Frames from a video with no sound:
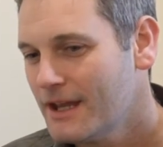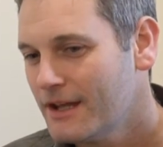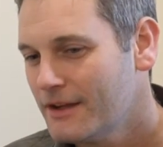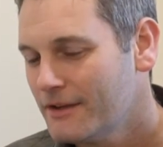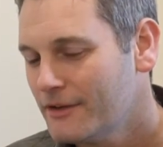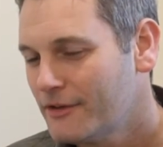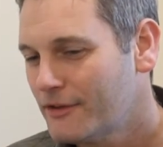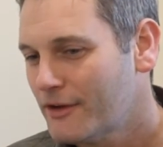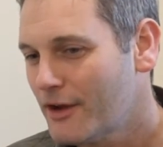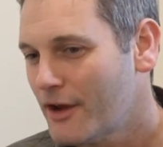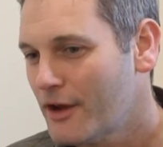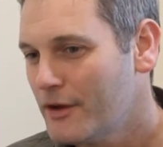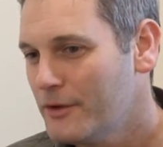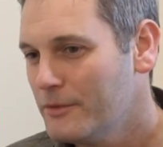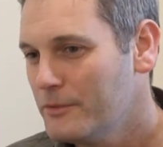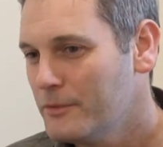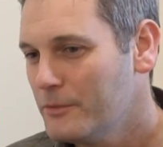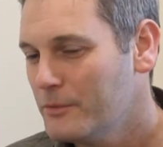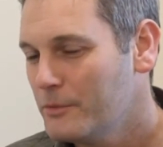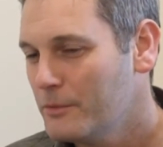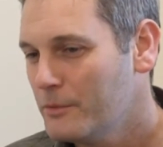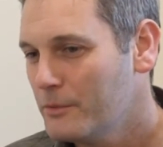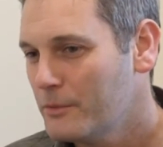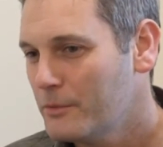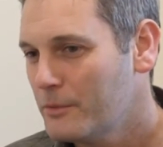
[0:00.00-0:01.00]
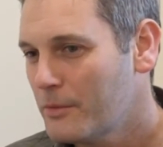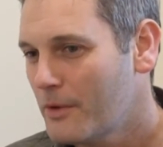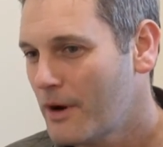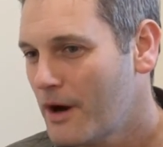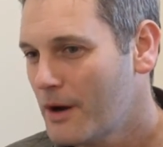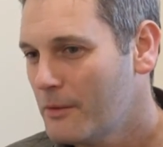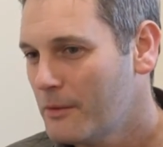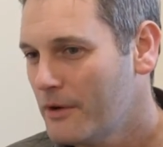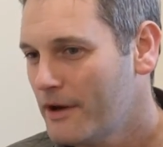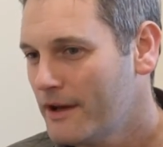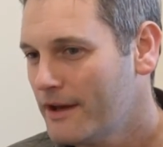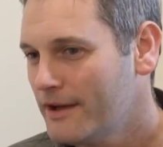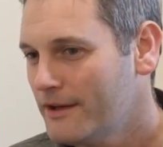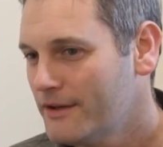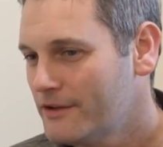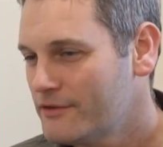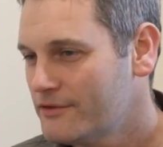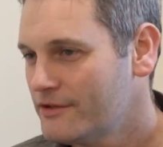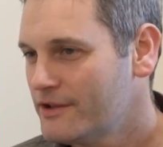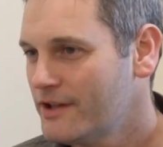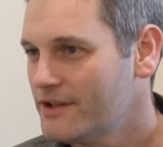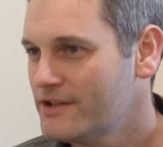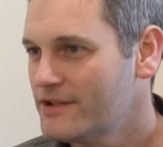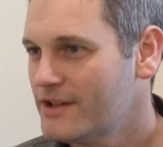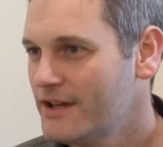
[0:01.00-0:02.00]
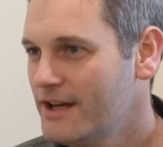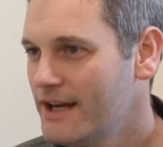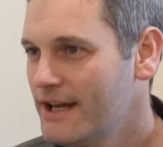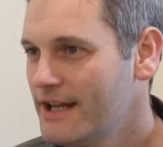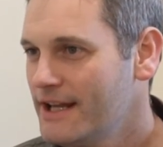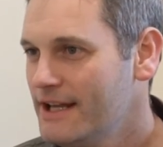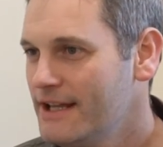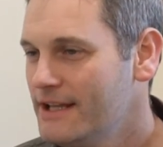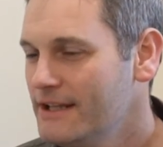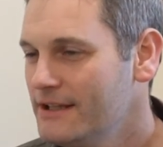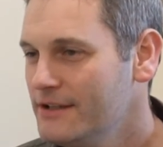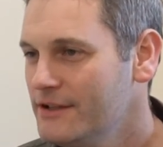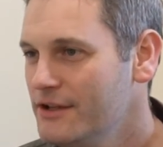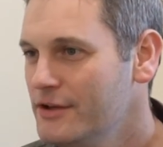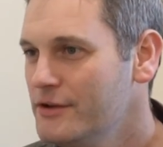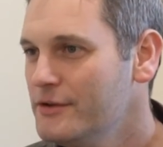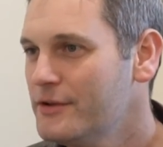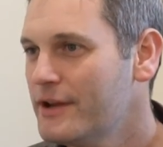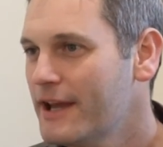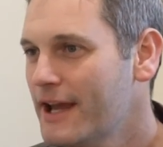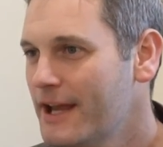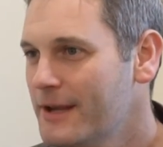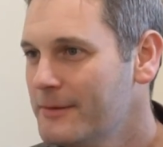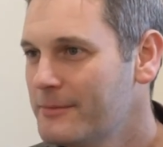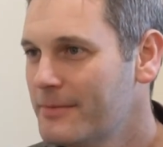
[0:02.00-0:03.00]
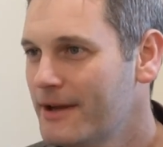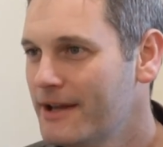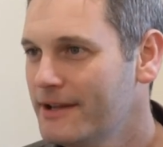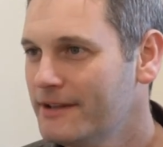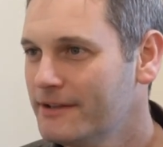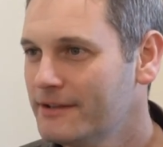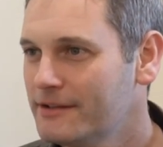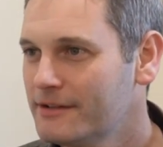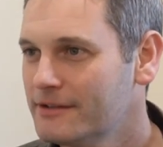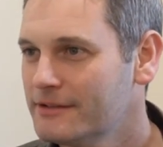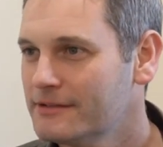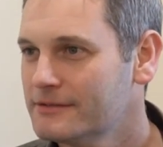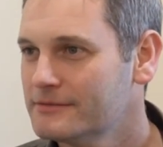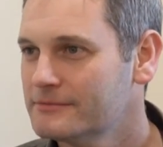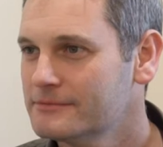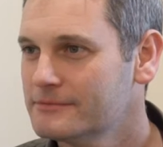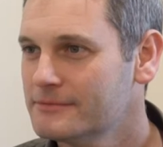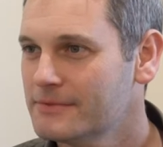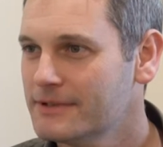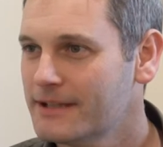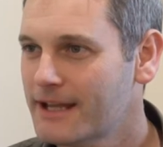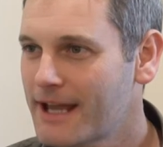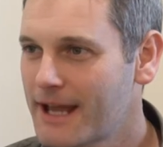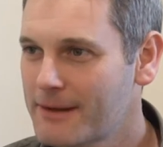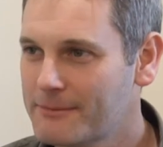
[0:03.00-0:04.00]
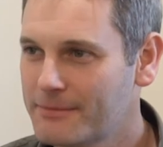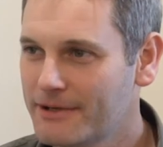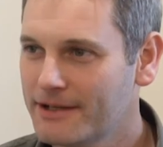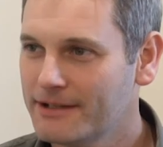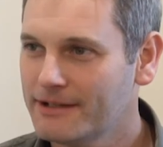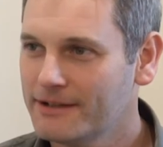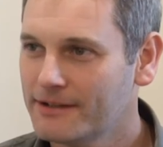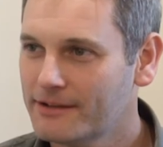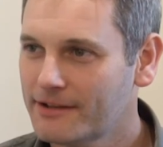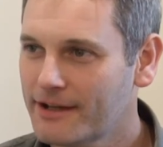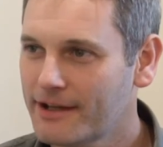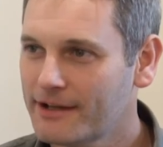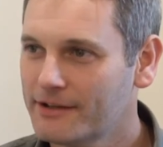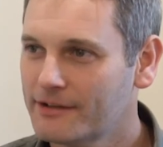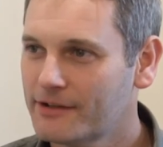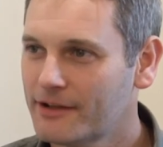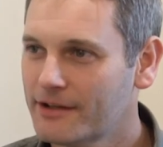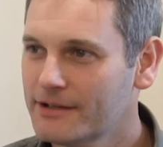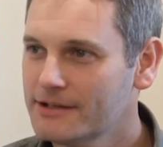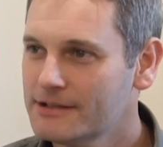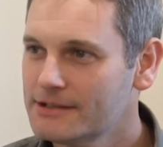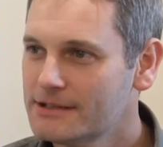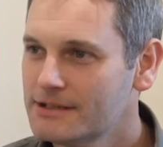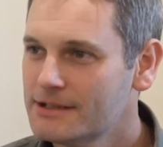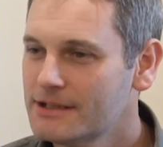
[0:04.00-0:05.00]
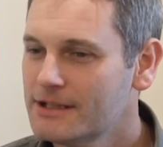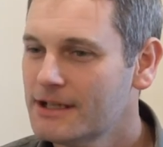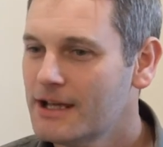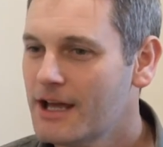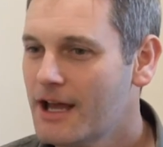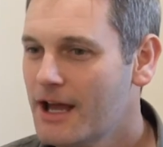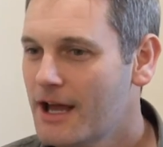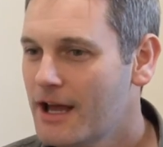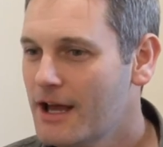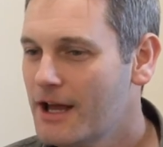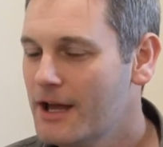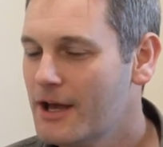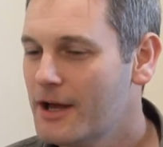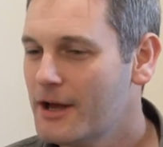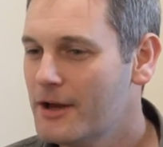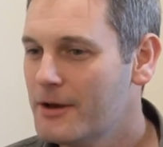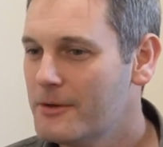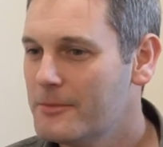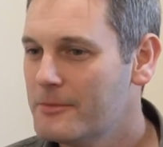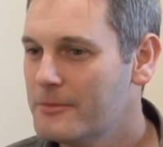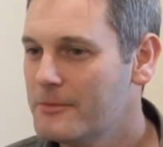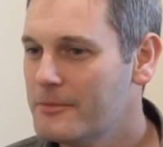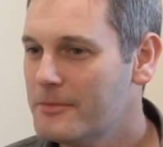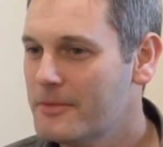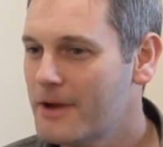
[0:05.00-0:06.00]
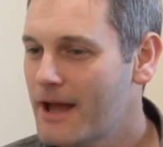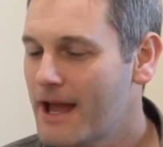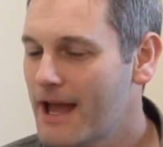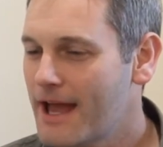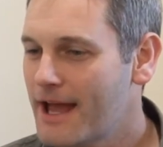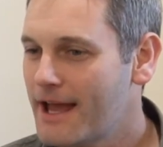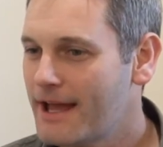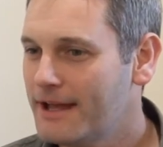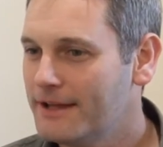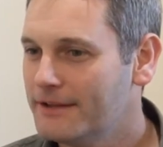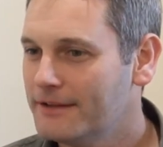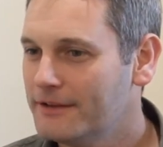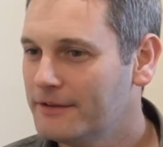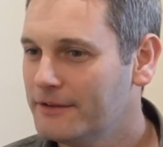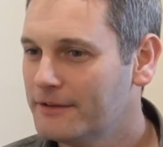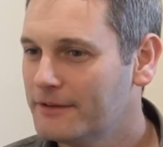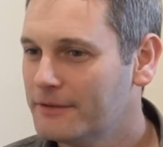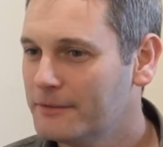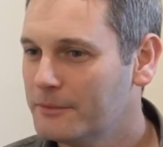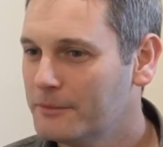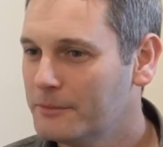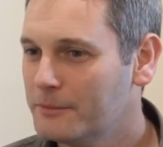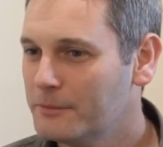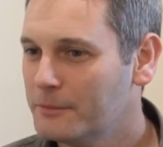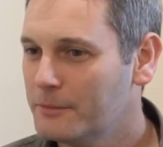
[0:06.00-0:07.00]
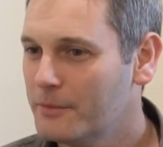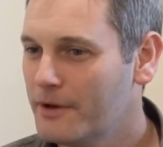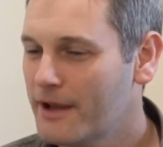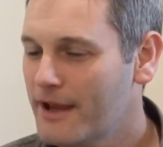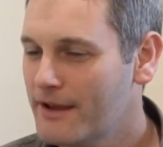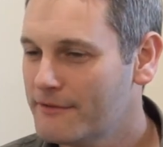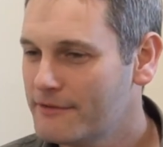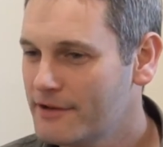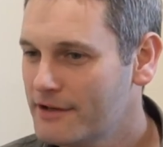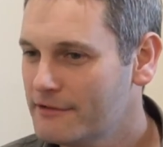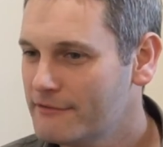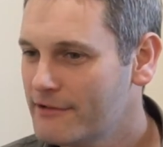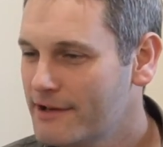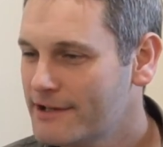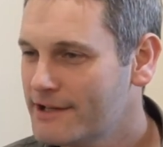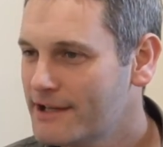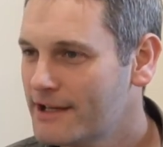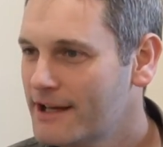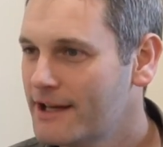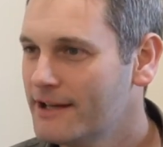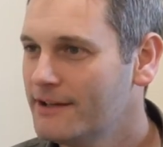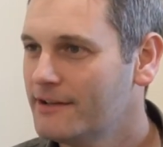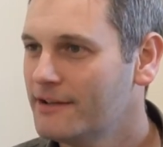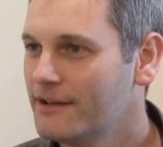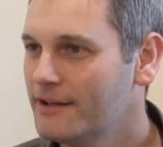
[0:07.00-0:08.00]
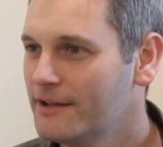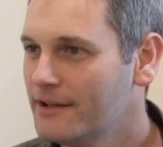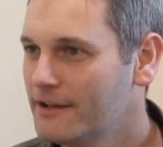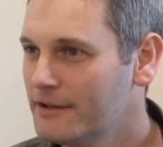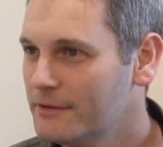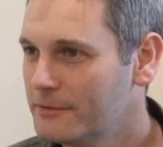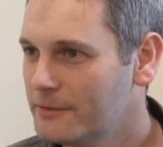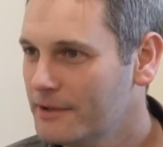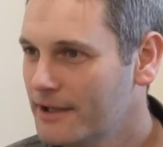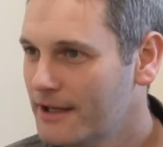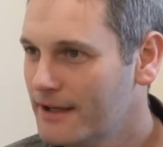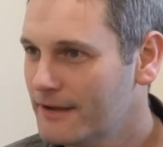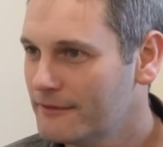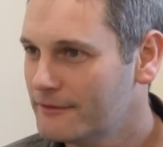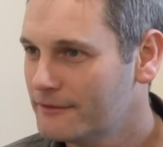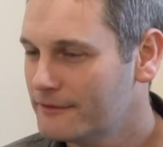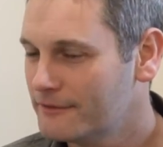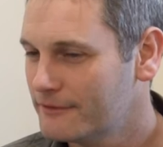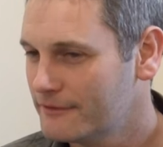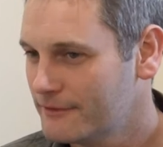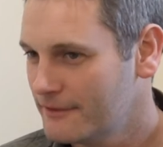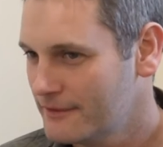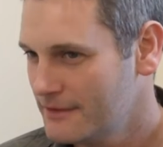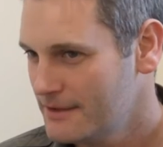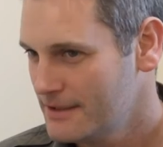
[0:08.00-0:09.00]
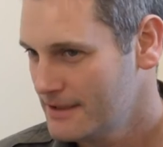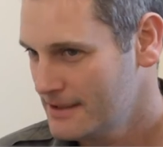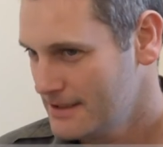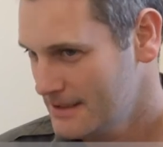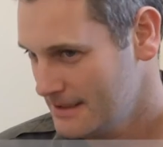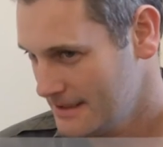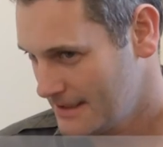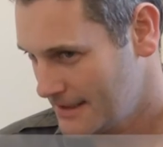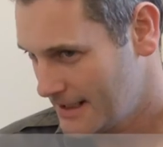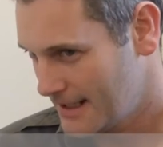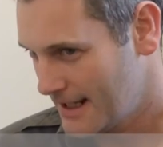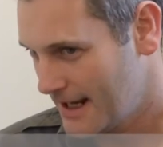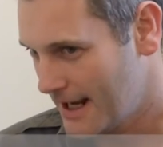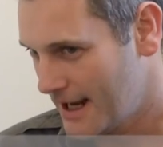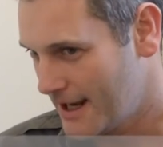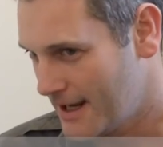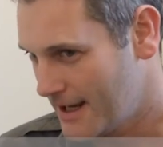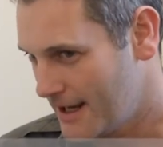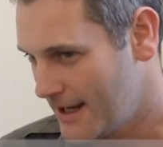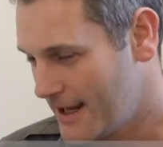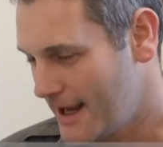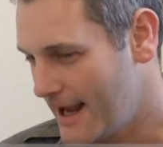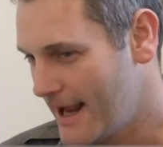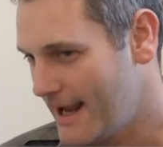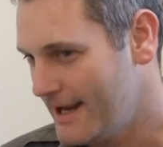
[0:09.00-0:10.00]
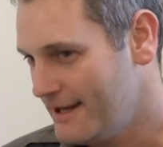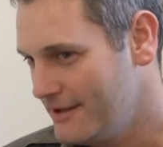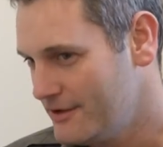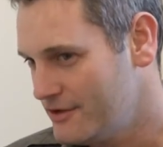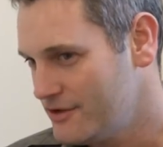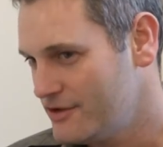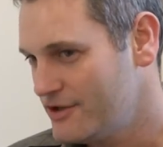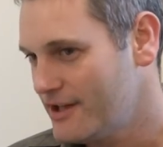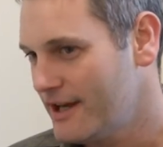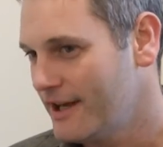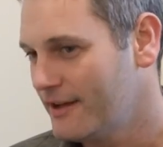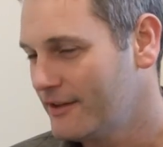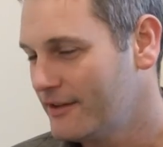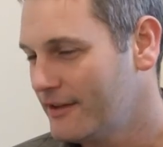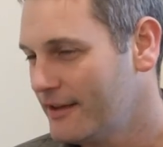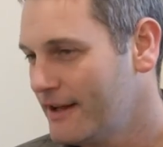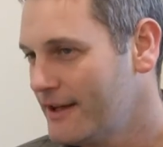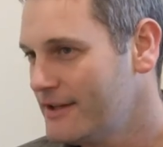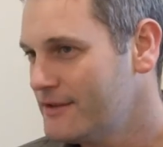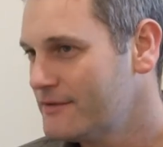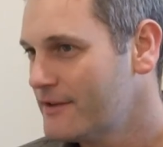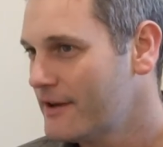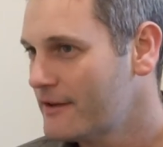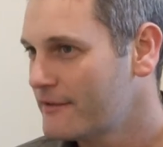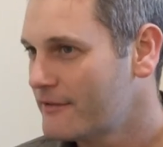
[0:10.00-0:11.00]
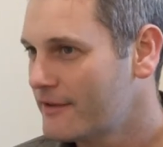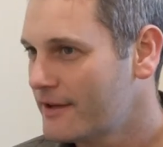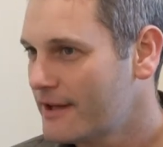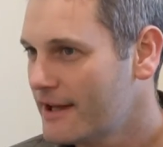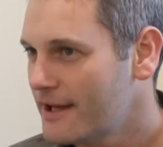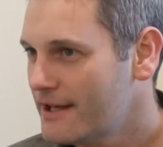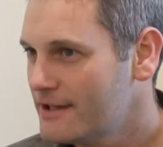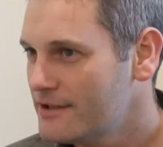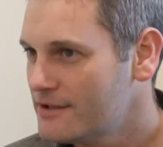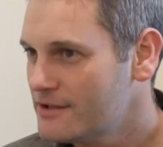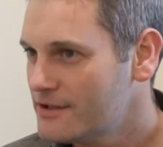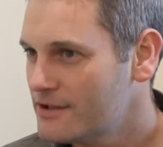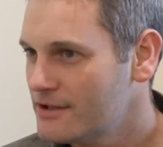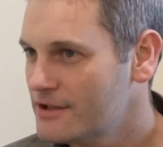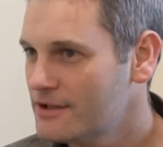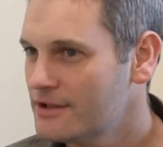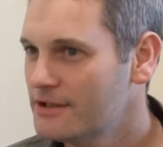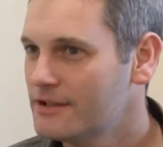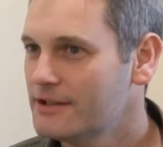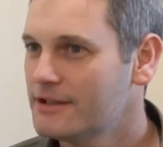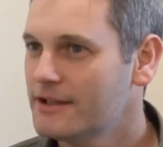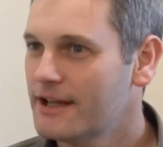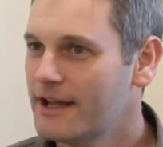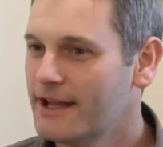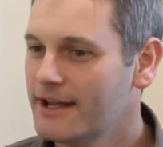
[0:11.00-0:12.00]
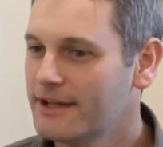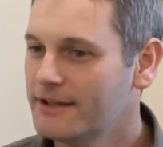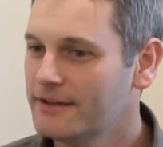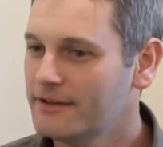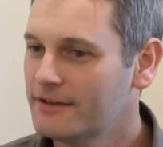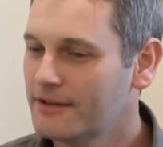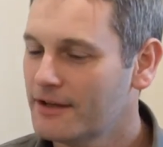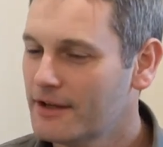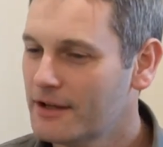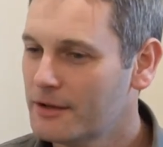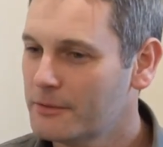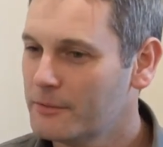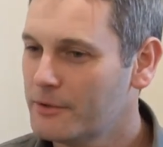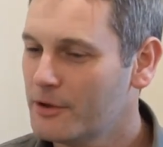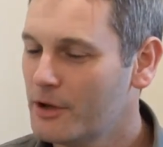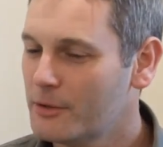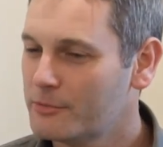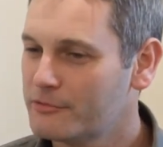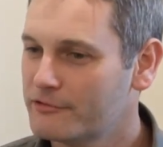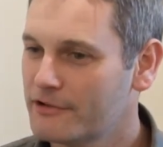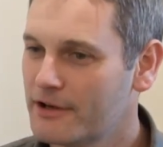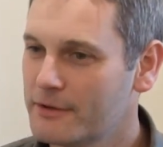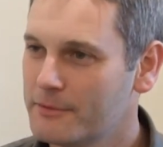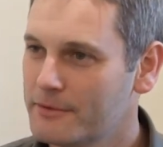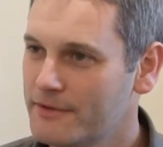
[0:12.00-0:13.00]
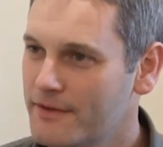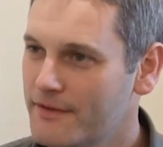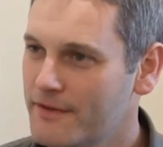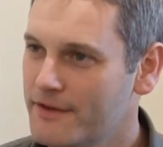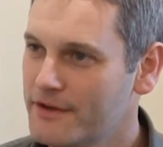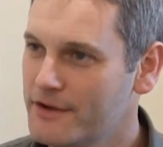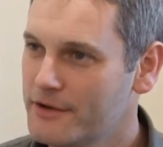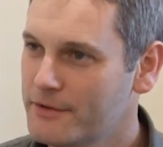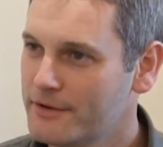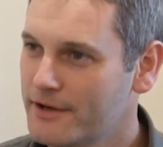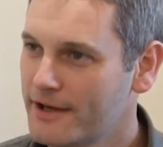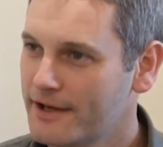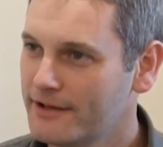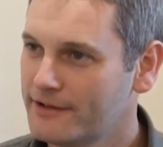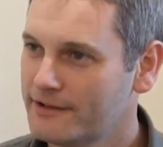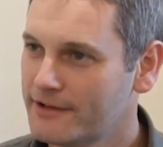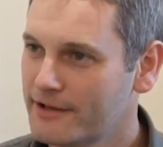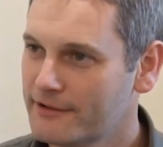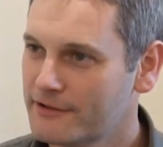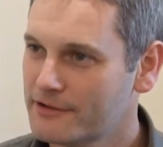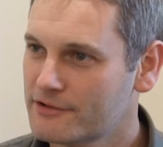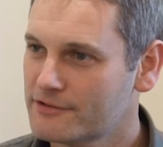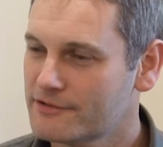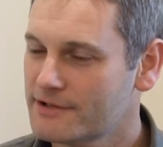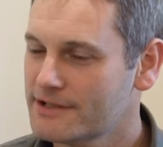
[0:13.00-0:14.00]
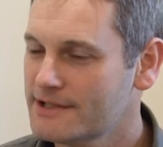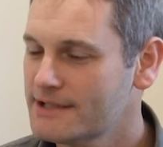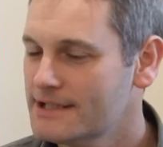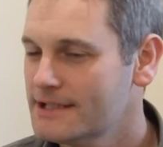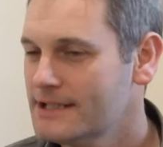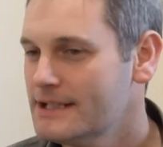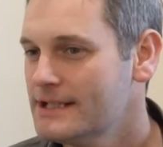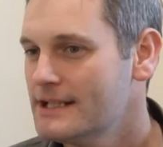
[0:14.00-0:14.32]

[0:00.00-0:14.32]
So I work in a traditionally UK-based gambling sector, and we're heavily regulated. We have age checks and age verification, and we operate within the UK territories.